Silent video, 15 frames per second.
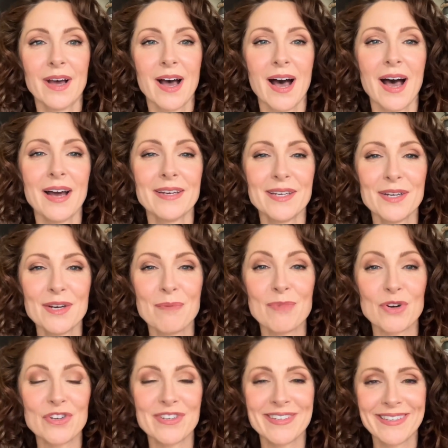Idea number
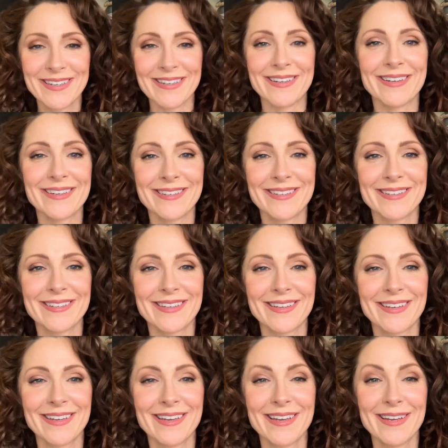6
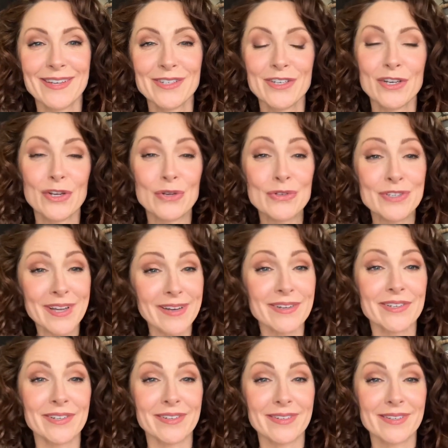is to use
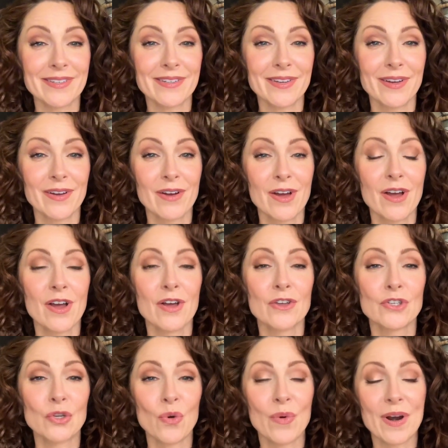stations.
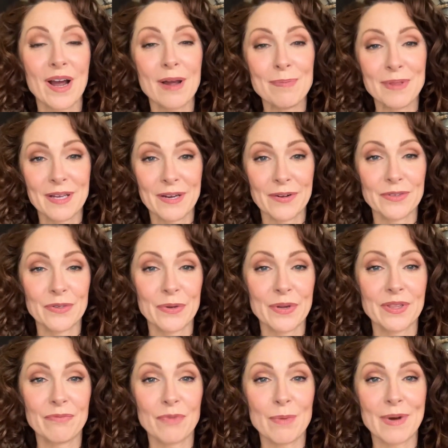So what I plan on
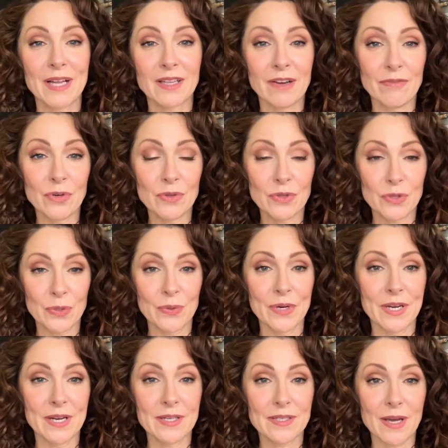doing for my level
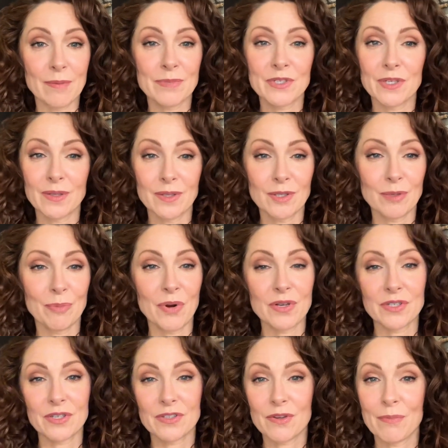3s, I'm still in the
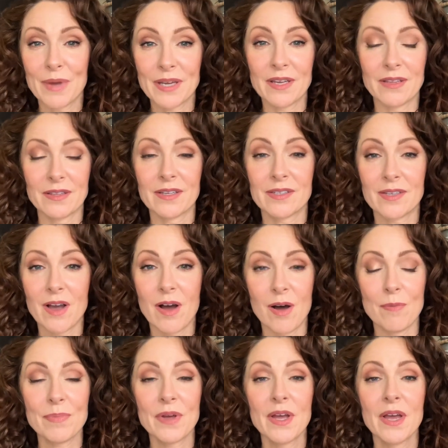process of making this up,